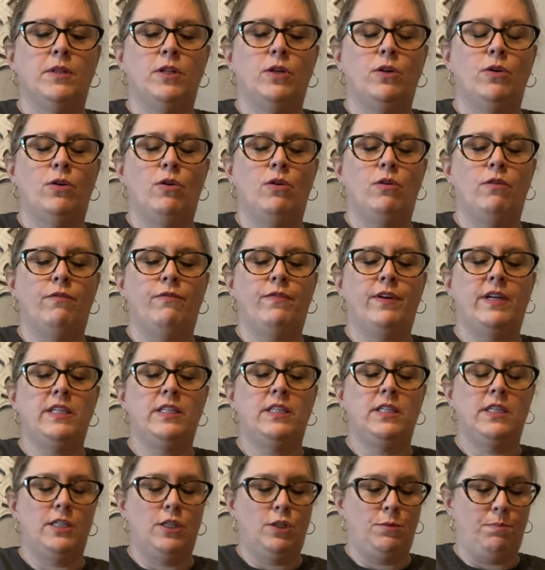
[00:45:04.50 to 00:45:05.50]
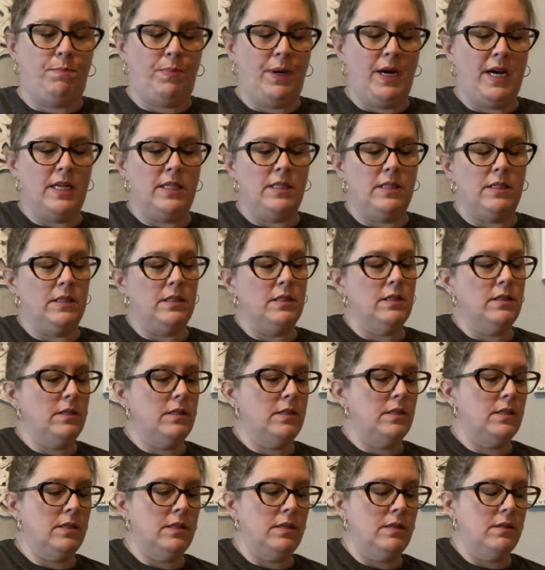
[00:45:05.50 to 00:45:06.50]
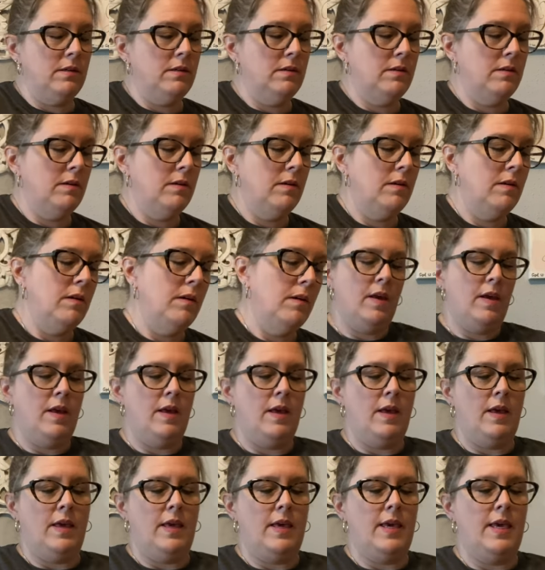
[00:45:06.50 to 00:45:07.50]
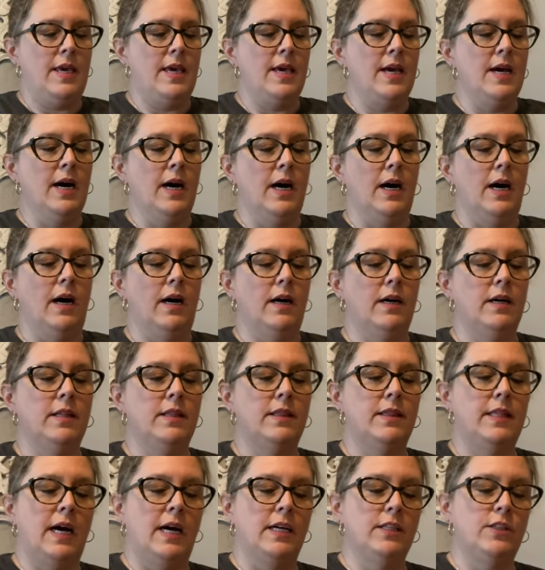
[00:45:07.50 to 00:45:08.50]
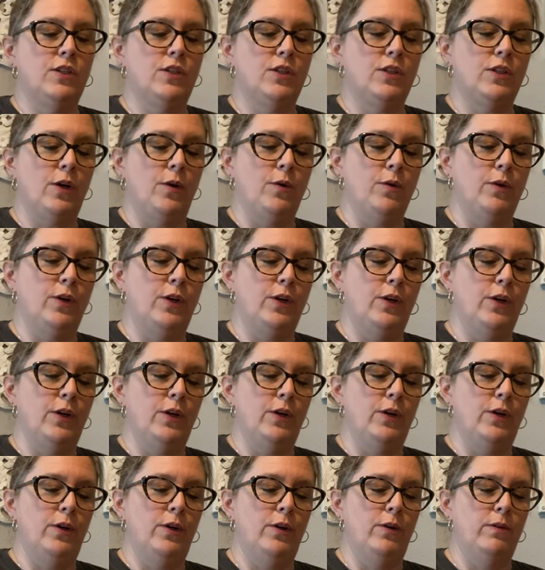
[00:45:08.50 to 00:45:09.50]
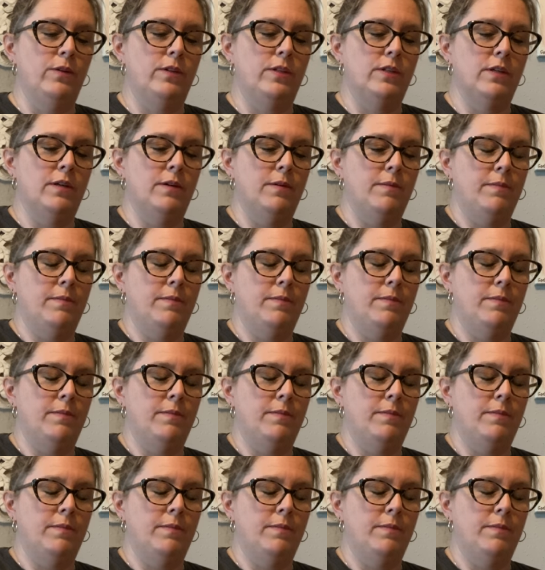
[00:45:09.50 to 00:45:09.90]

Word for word: little vintage buttons. Yeah, that's so cute.